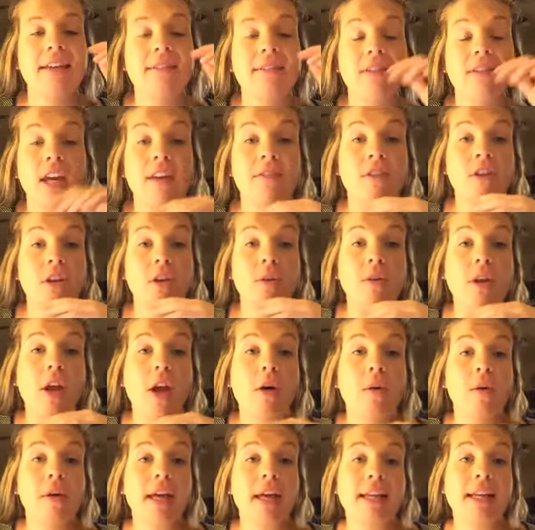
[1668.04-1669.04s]
if you
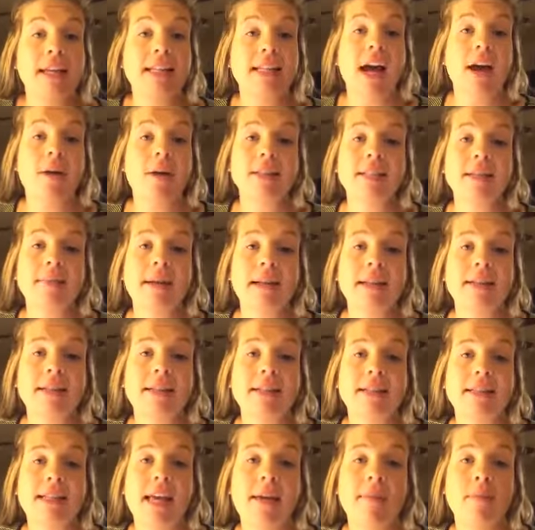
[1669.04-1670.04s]
know, because I was about to
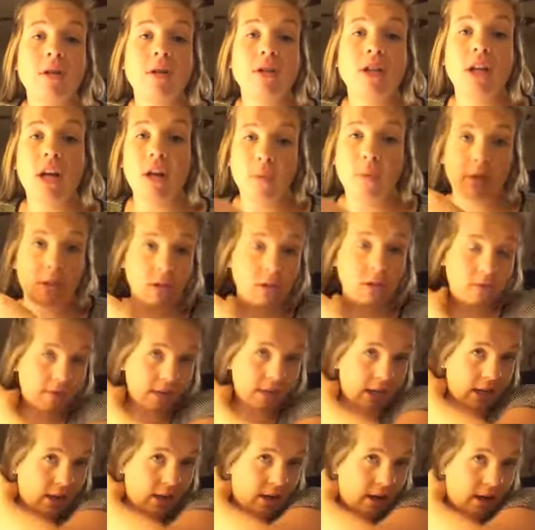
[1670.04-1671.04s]
say, Michelle, when you
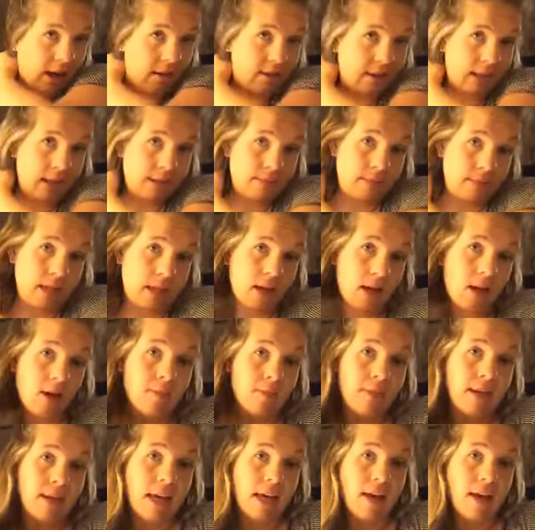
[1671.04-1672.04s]
figure it out, let me know,
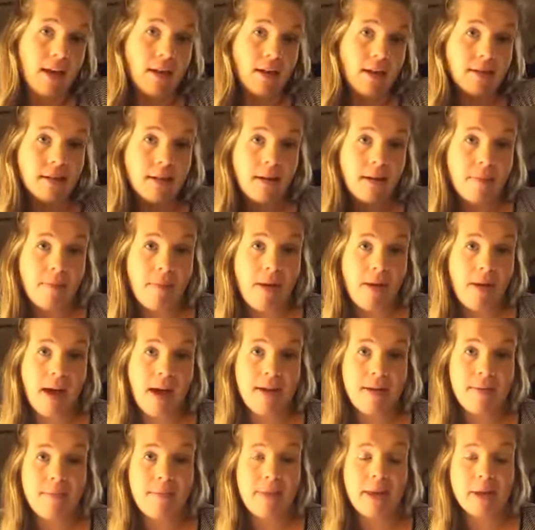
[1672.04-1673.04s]
because
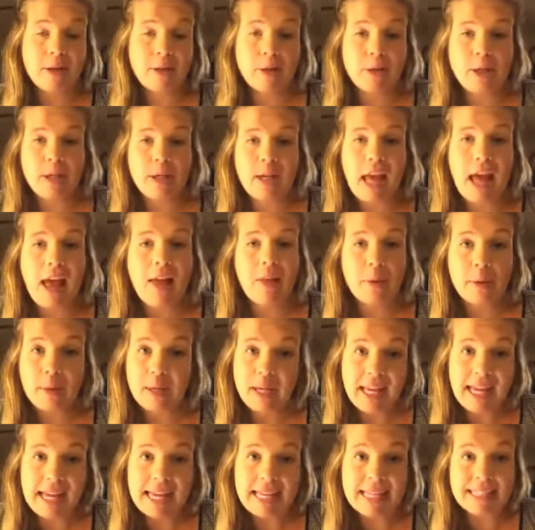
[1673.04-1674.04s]
my picture
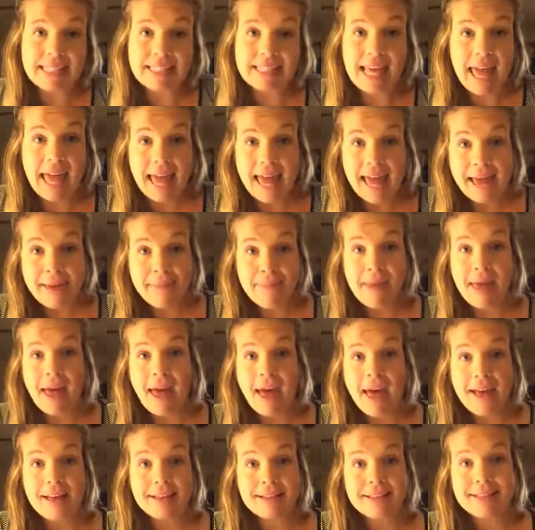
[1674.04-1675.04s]
gallery is a
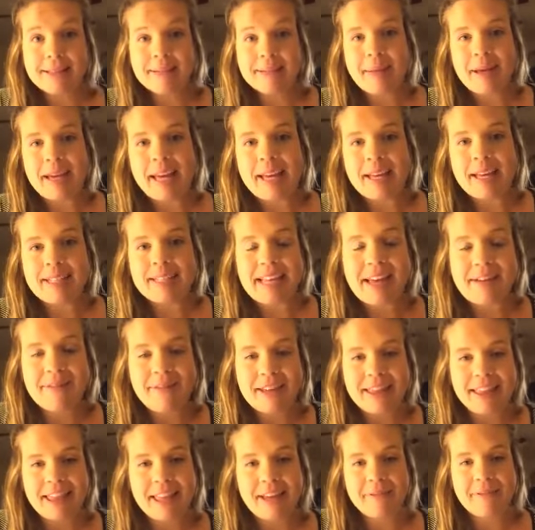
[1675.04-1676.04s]
mess because
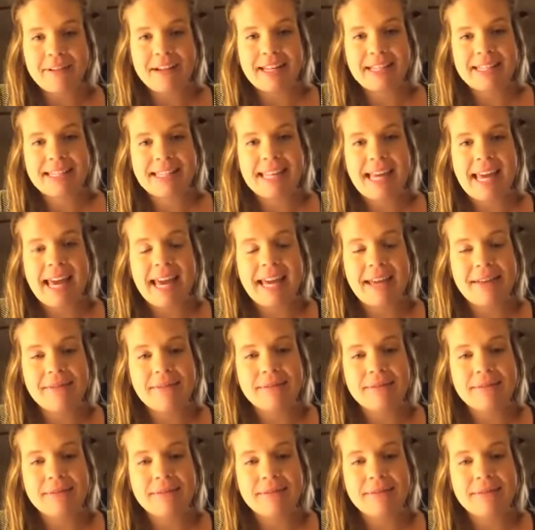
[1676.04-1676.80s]
everything resaved.